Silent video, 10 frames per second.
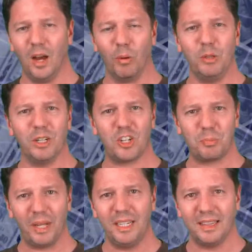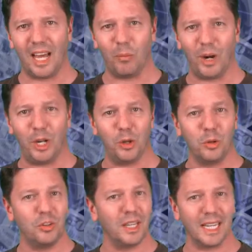When you explain it that way, you're
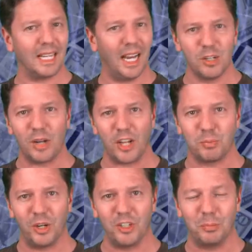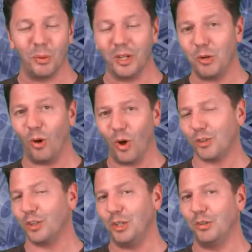using the contrast principle, you're
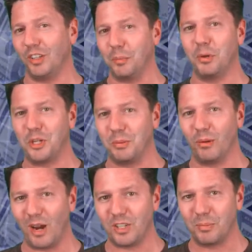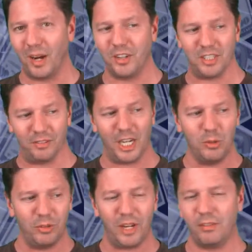also using the principle of reciprocity. If I
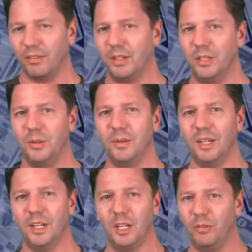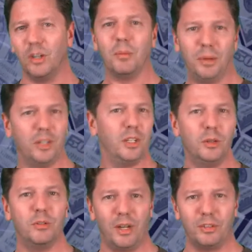do a favor for you, you feel compelled to
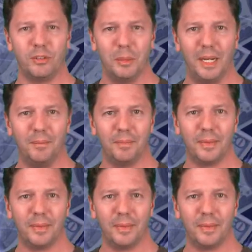do a favor for me.